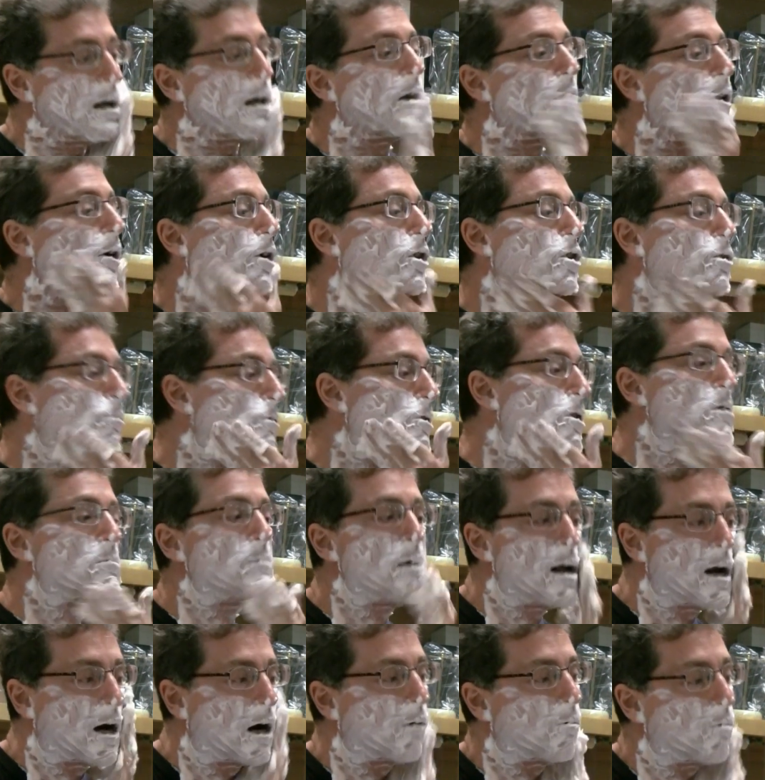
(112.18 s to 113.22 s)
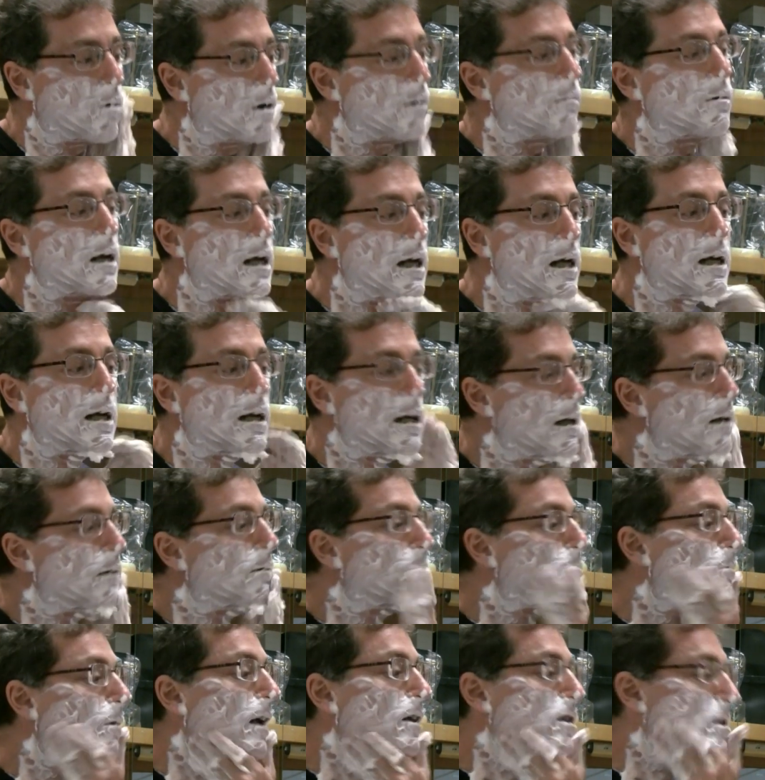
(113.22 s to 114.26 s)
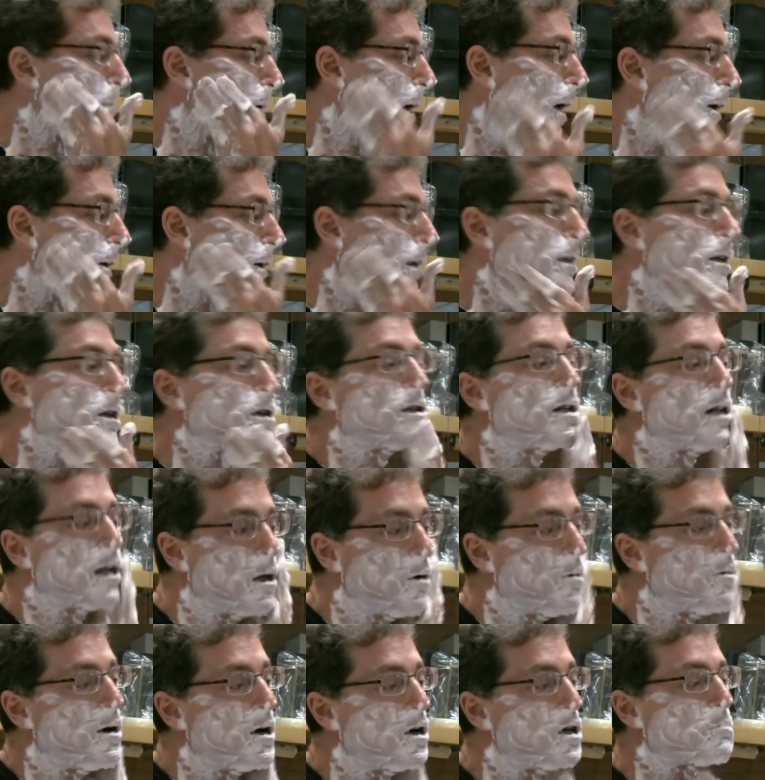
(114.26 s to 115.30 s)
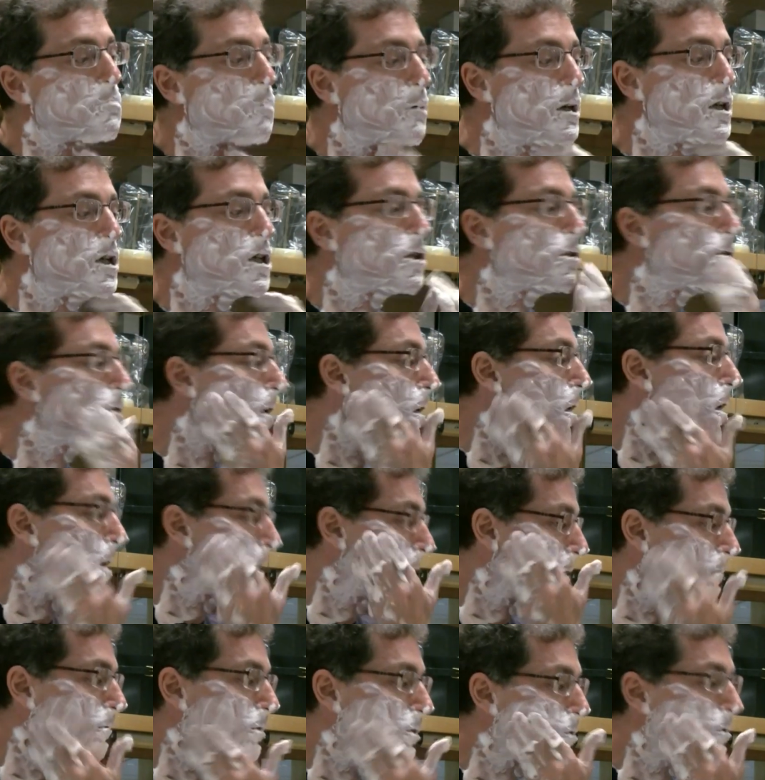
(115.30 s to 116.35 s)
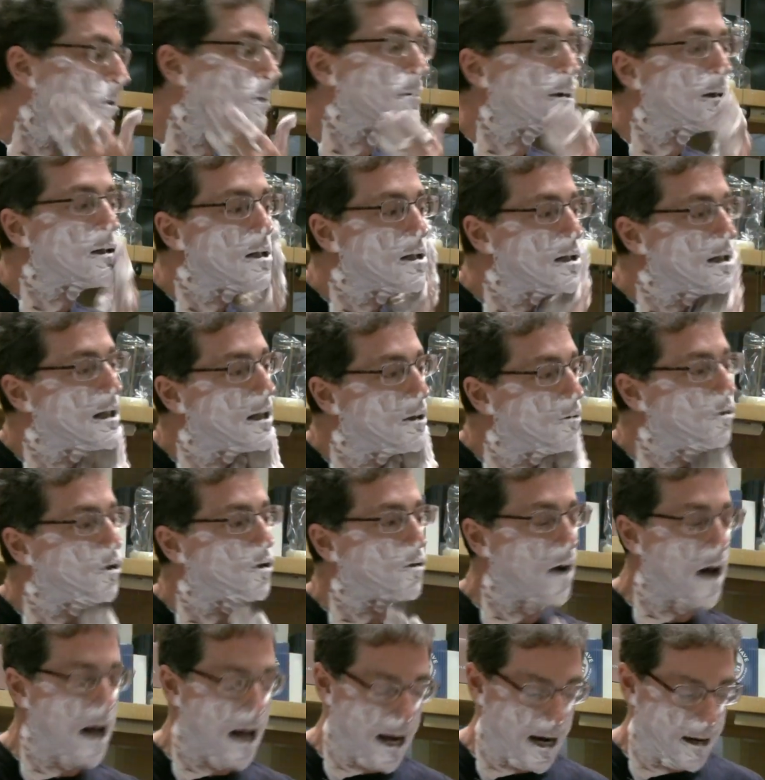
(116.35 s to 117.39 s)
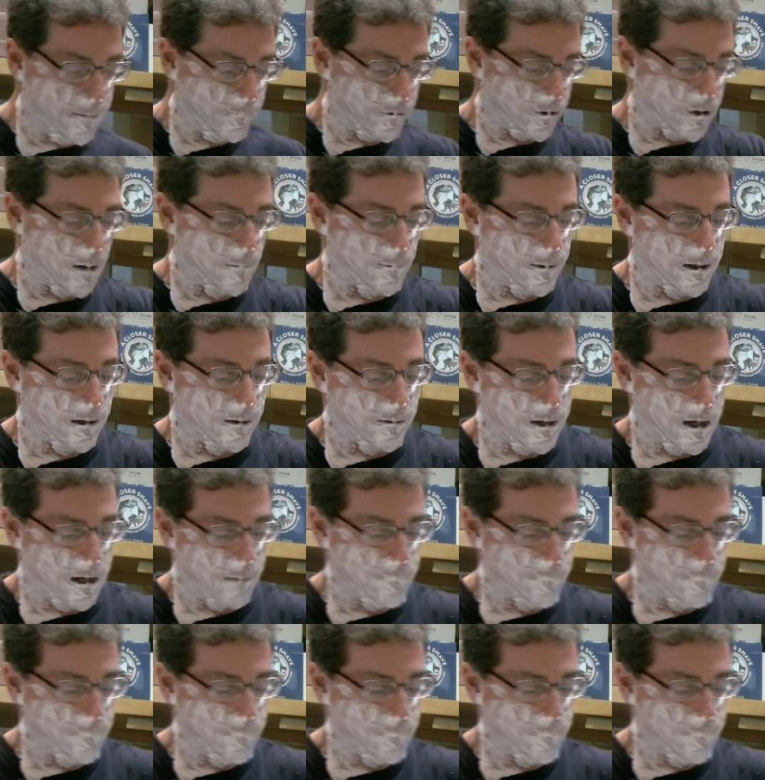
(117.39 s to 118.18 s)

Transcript: in a large room here where we've got some air conditioning going here. It's pretty strong, so the mix is a little dry. So I'm going to